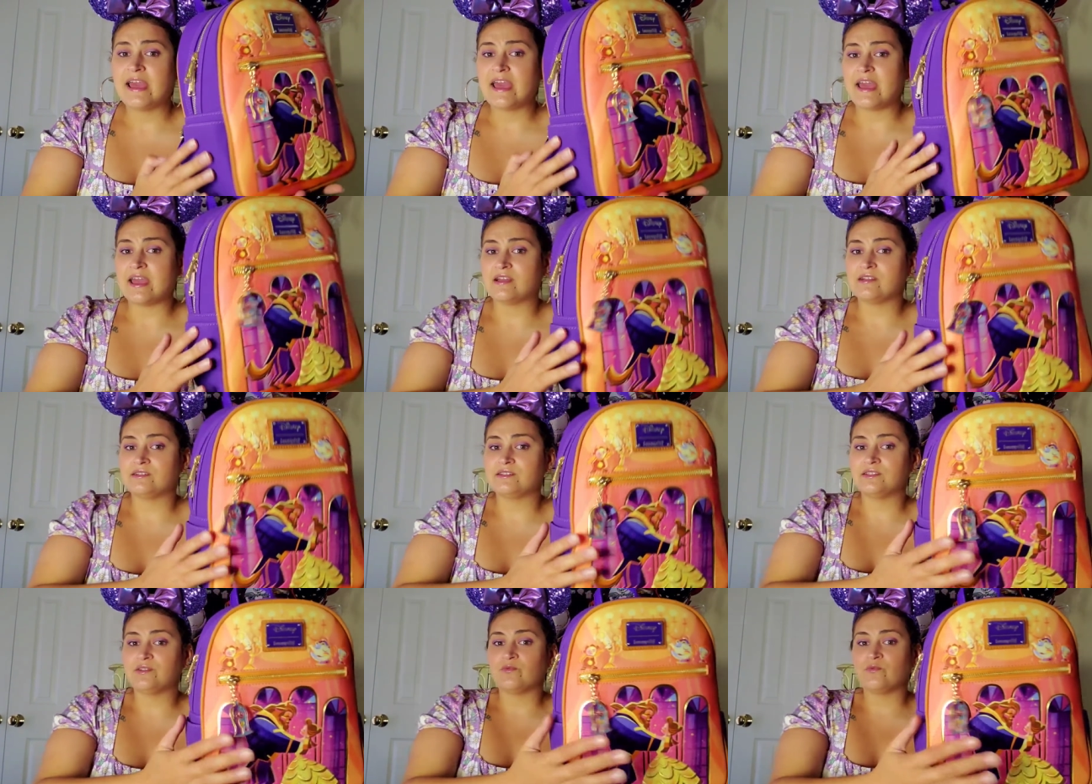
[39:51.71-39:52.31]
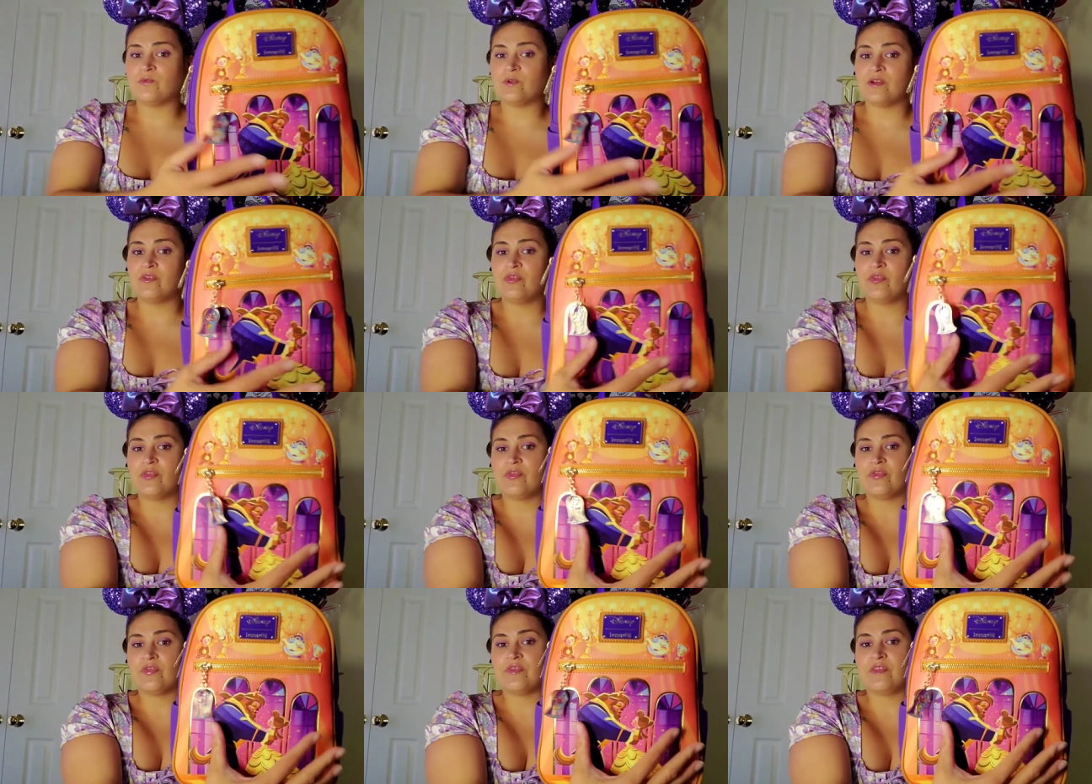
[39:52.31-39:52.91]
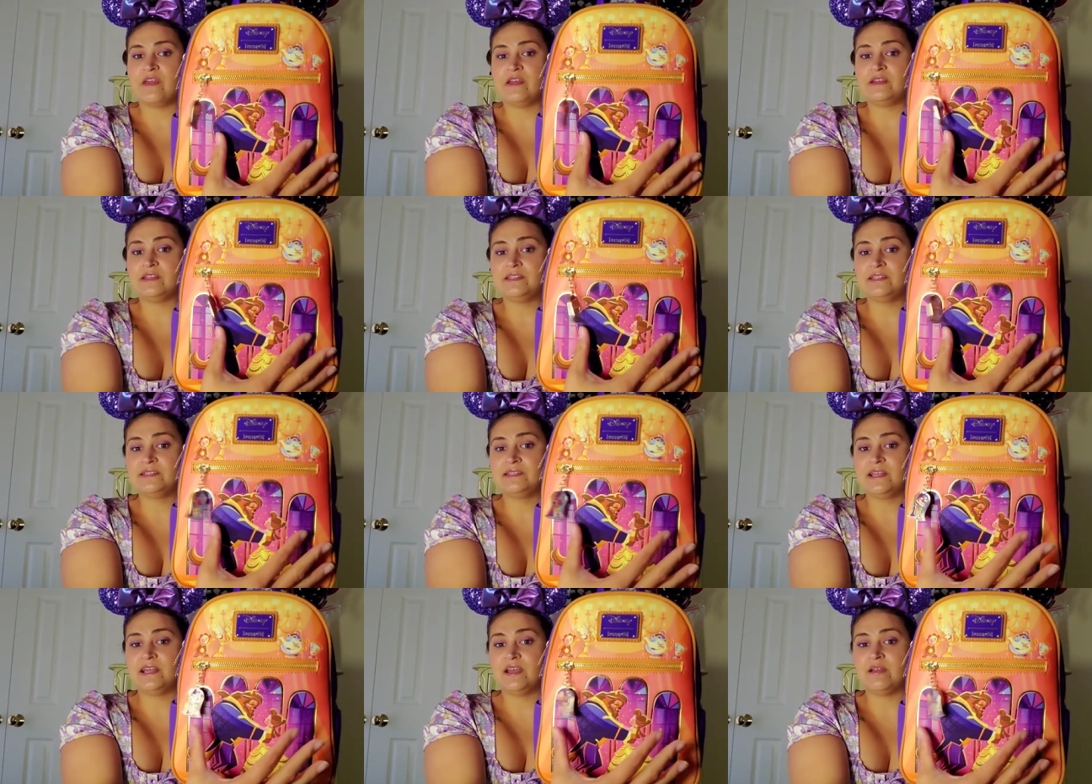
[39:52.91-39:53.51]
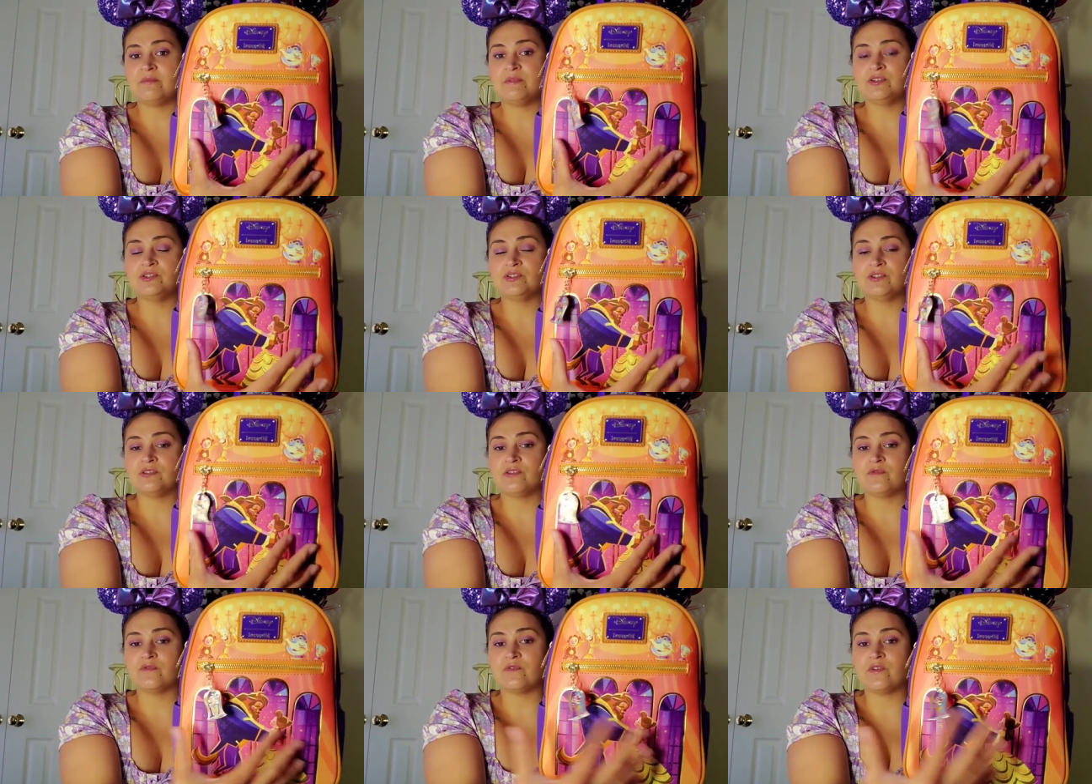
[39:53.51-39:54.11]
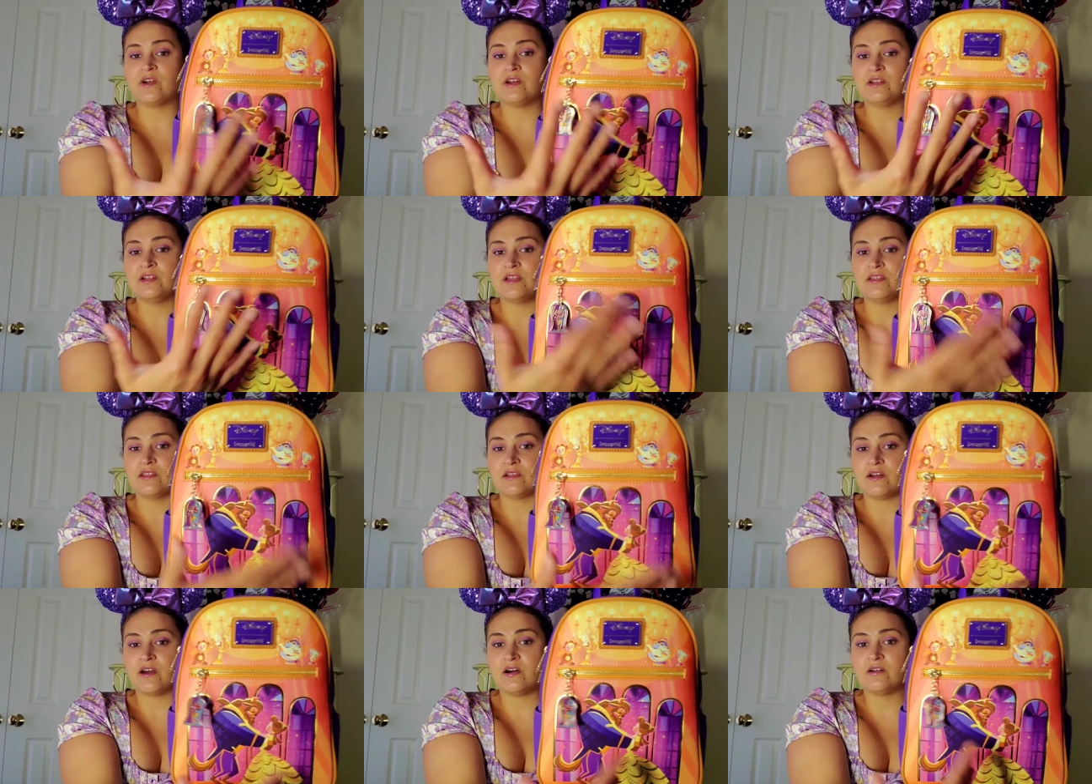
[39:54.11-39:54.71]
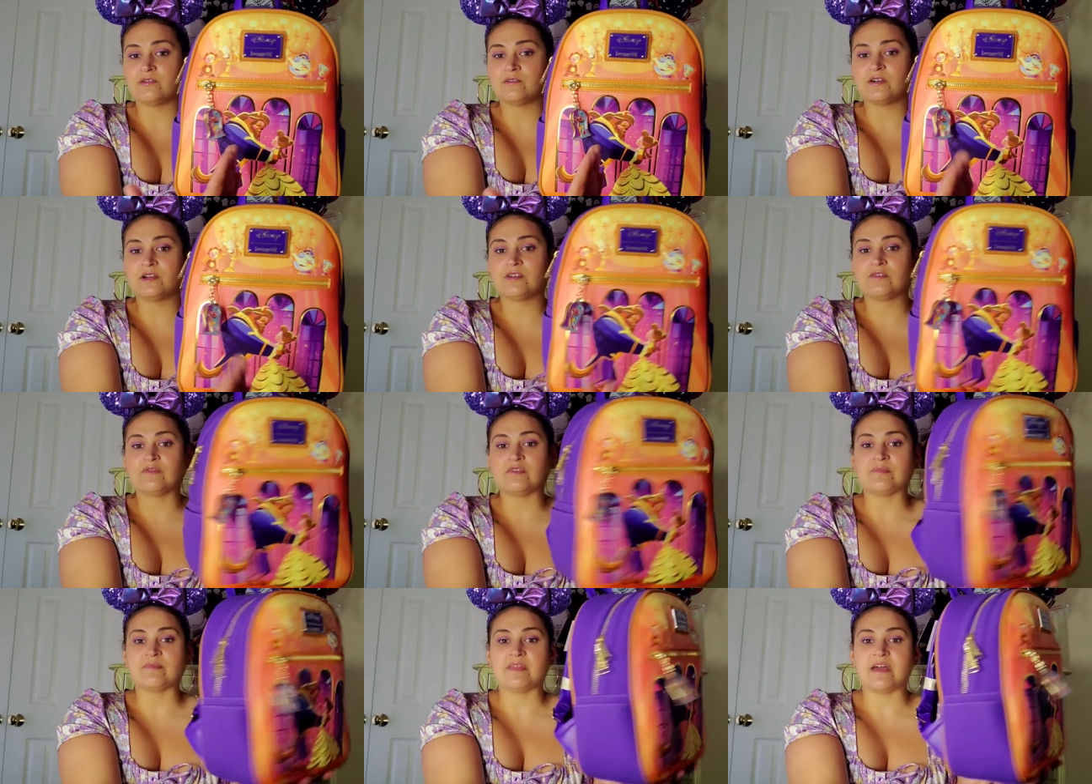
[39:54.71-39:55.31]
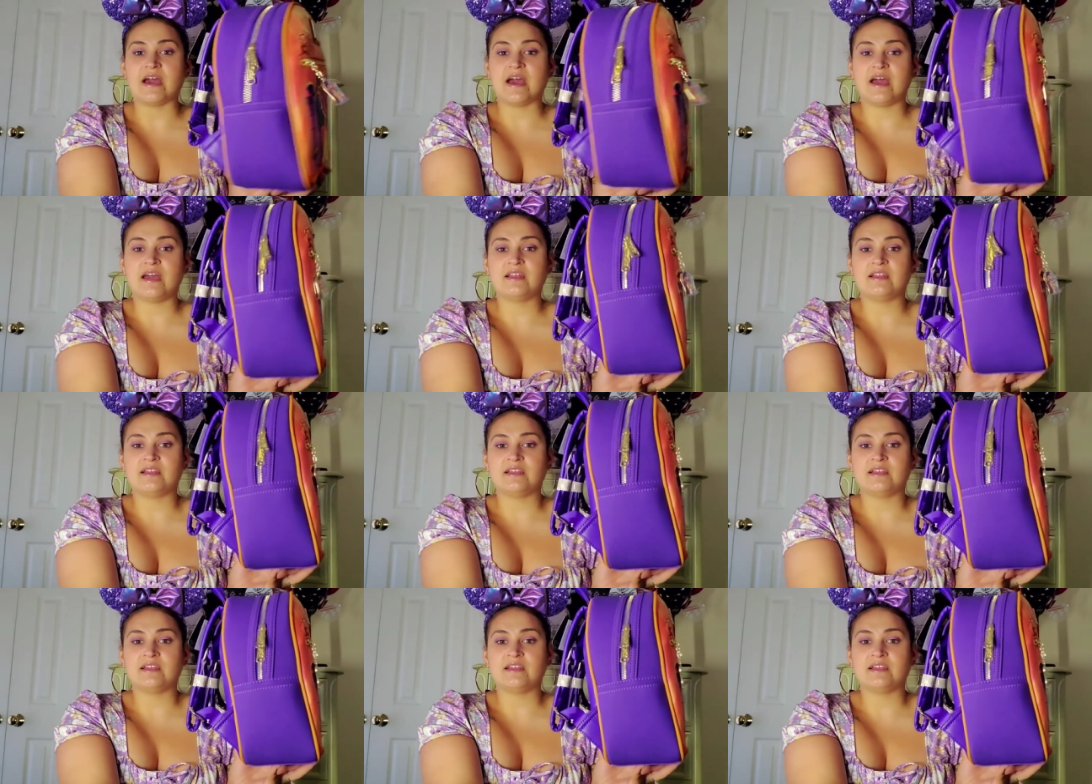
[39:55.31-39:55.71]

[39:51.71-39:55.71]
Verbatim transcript: And with this image on the front and the coloring from that,